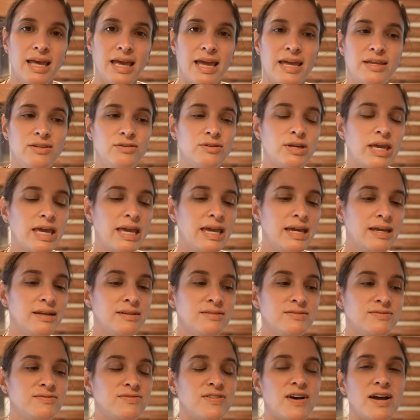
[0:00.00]
and you
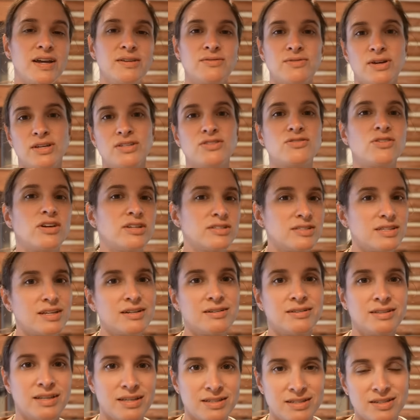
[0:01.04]
can find restaurants that
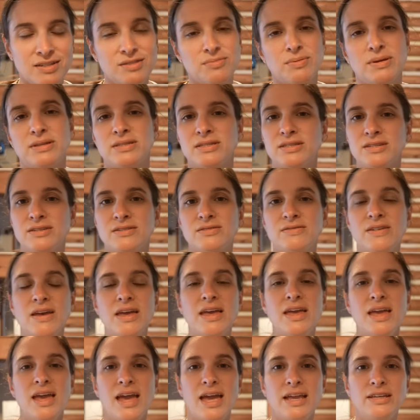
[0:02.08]
are less expensive,
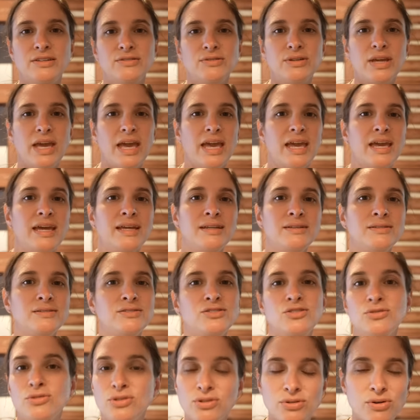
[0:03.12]
and you can
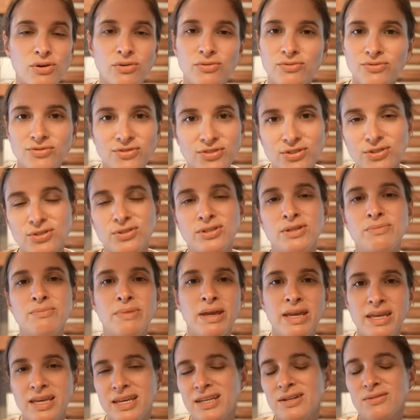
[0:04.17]
do your own food and
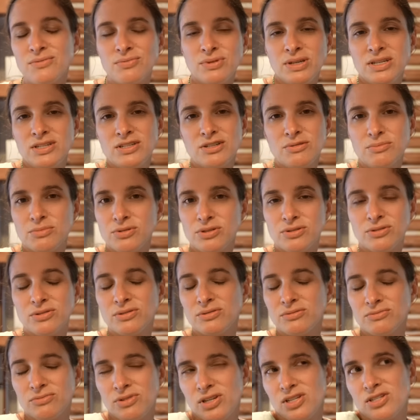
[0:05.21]
make it a
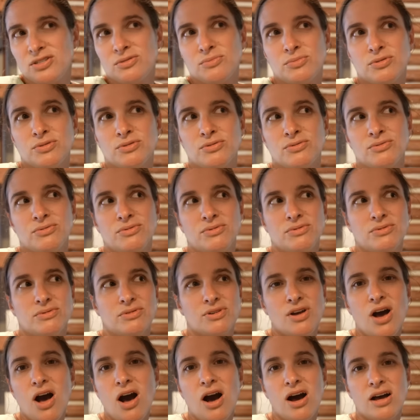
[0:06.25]
reasonable
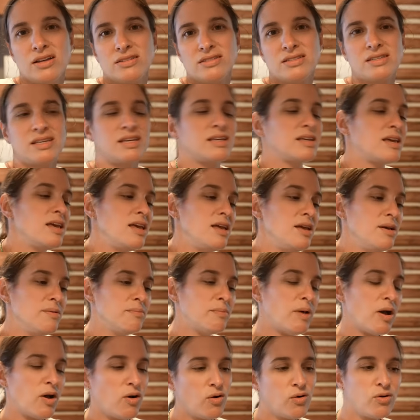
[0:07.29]
cost. Like,
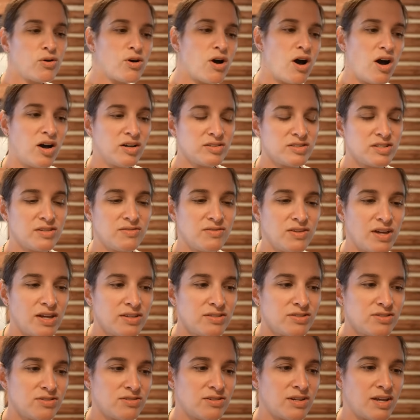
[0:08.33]
my whole cost of
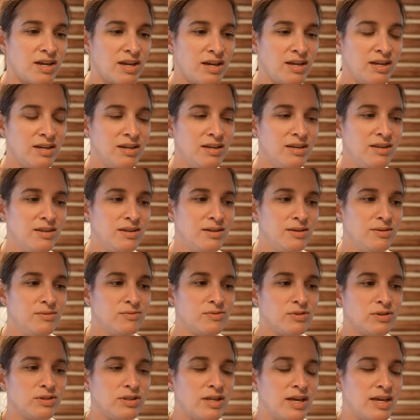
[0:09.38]
yesterday
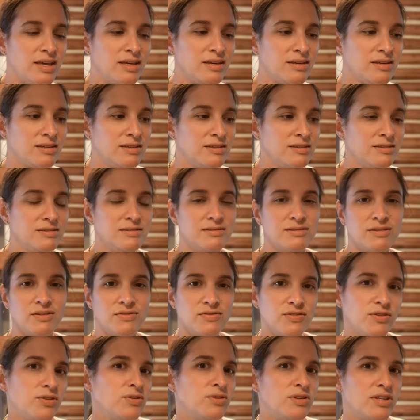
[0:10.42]
for, like, the
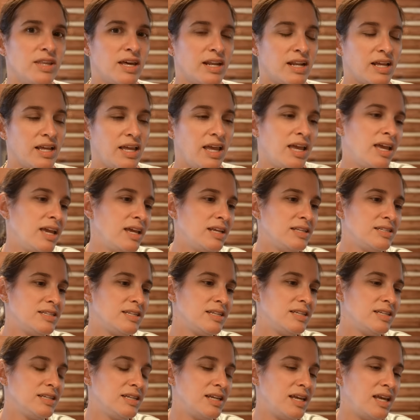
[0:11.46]
food that I ate
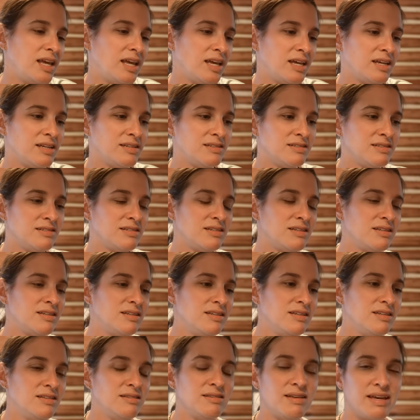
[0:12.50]
and
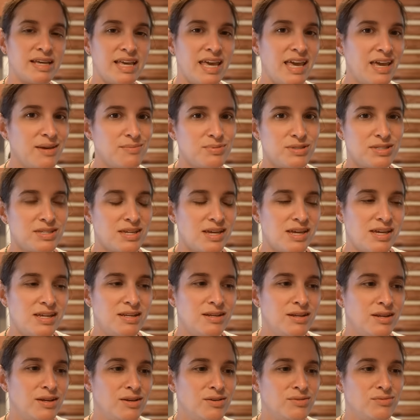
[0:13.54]
my campsite
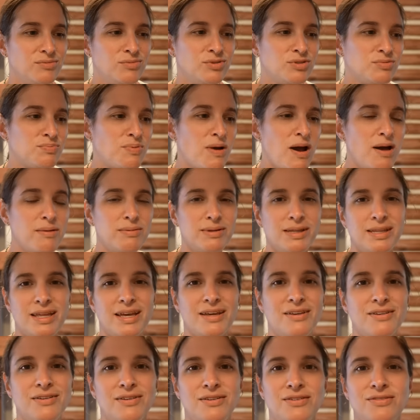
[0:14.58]
was probably,
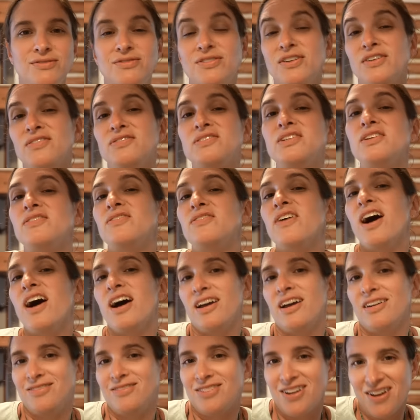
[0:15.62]
like,
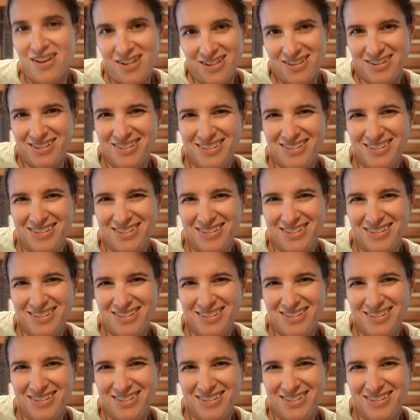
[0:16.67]
$55. $50